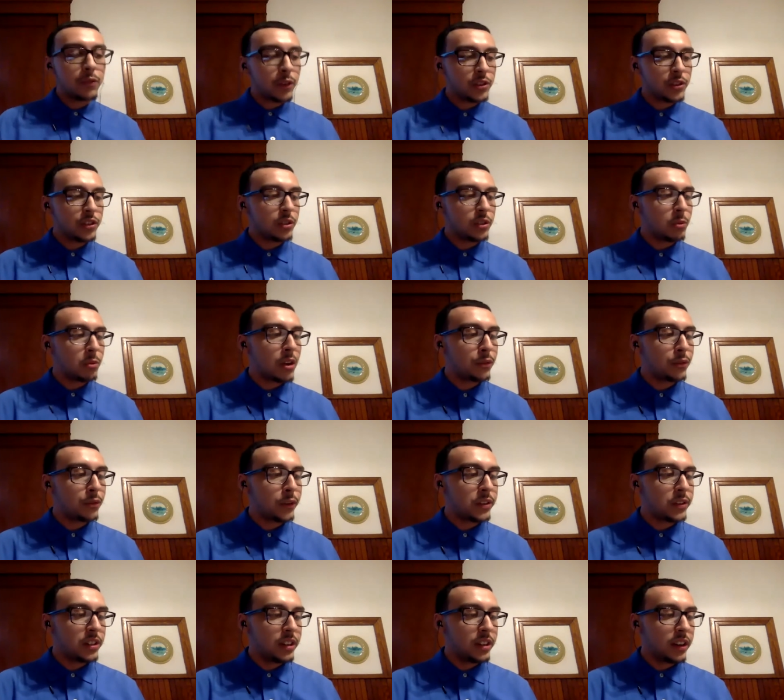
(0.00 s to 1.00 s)
versus a
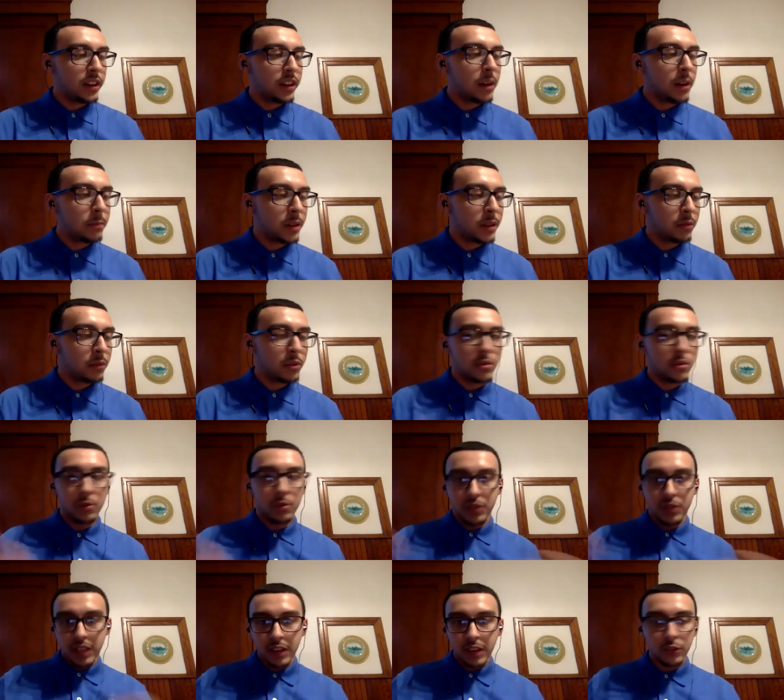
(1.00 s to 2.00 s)
well-funded incumbent, which
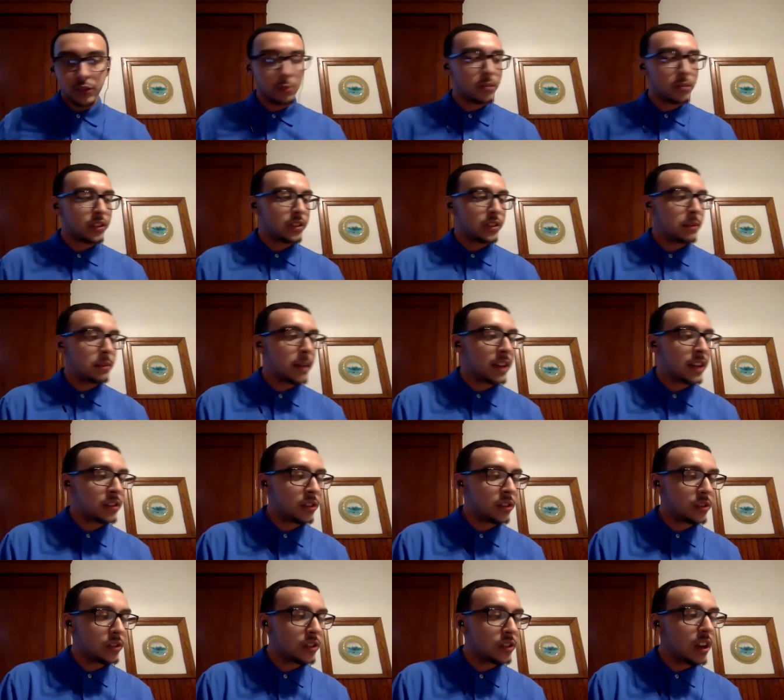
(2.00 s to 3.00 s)
was Council President
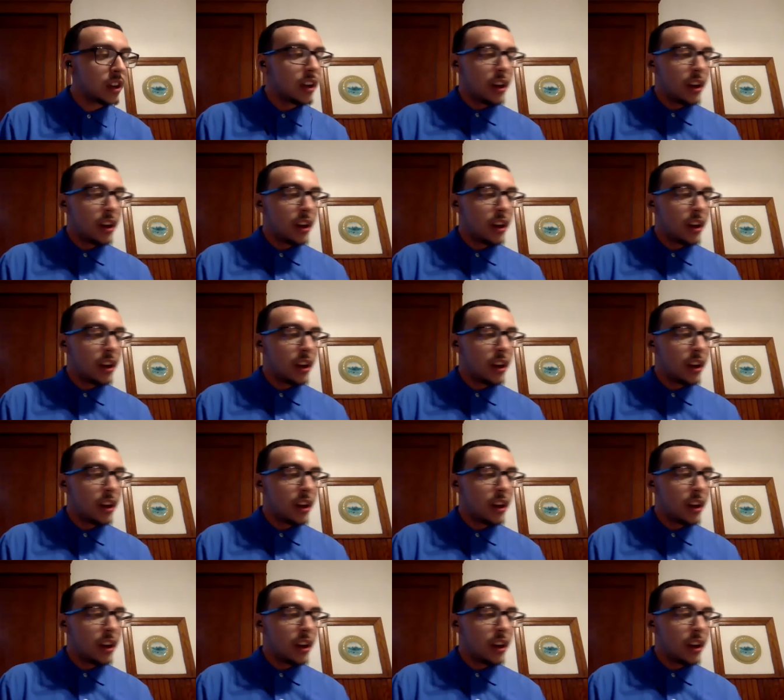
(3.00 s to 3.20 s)
Matos.